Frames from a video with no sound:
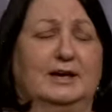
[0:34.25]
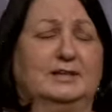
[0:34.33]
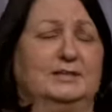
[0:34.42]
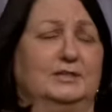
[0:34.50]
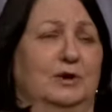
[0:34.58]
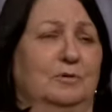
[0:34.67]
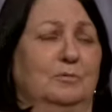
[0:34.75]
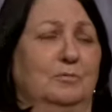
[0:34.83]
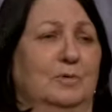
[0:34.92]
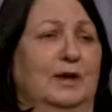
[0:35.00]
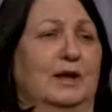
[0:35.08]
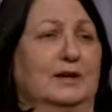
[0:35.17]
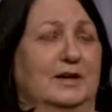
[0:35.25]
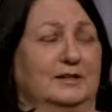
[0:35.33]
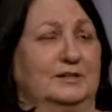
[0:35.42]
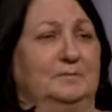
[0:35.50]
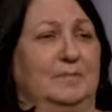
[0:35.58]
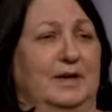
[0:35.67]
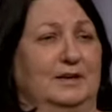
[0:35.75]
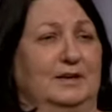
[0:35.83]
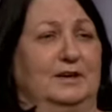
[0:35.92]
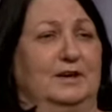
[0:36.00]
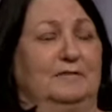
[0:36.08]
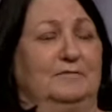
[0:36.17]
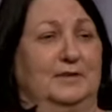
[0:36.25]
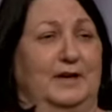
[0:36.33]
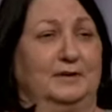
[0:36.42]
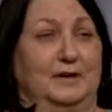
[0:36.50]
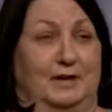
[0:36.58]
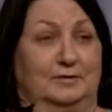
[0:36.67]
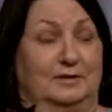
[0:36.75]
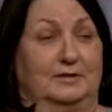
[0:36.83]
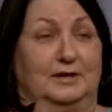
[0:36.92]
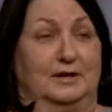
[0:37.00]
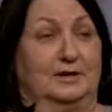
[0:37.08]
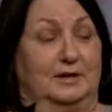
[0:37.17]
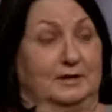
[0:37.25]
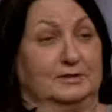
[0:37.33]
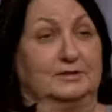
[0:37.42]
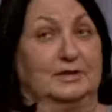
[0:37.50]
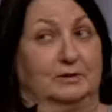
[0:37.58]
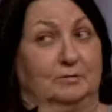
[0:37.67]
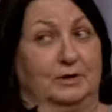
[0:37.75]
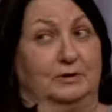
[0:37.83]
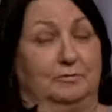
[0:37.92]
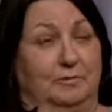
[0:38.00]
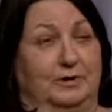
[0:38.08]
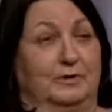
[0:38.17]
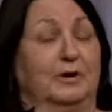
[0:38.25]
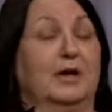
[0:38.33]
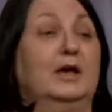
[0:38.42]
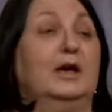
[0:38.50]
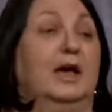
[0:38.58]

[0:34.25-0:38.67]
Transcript: So when I got to Macon and found out that they did Accelerated Reader